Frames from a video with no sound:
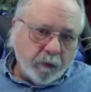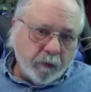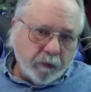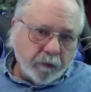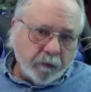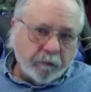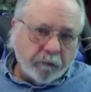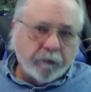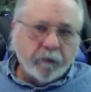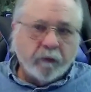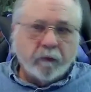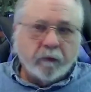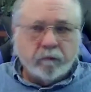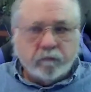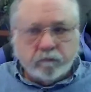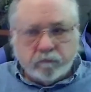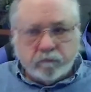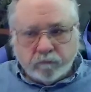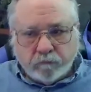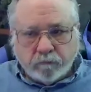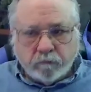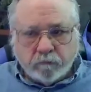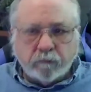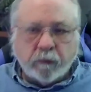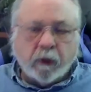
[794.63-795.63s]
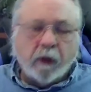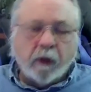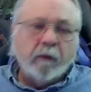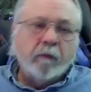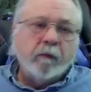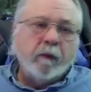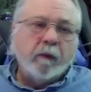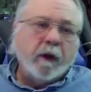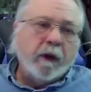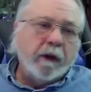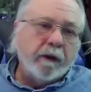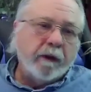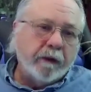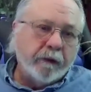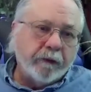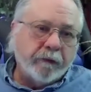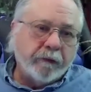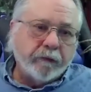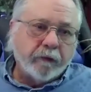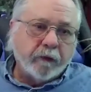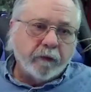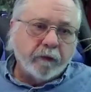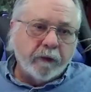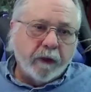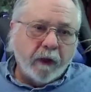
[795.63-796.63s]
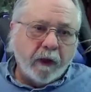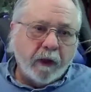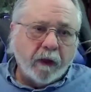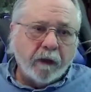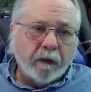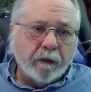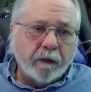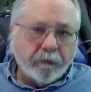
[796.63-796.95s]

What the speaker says: so bottom line is on that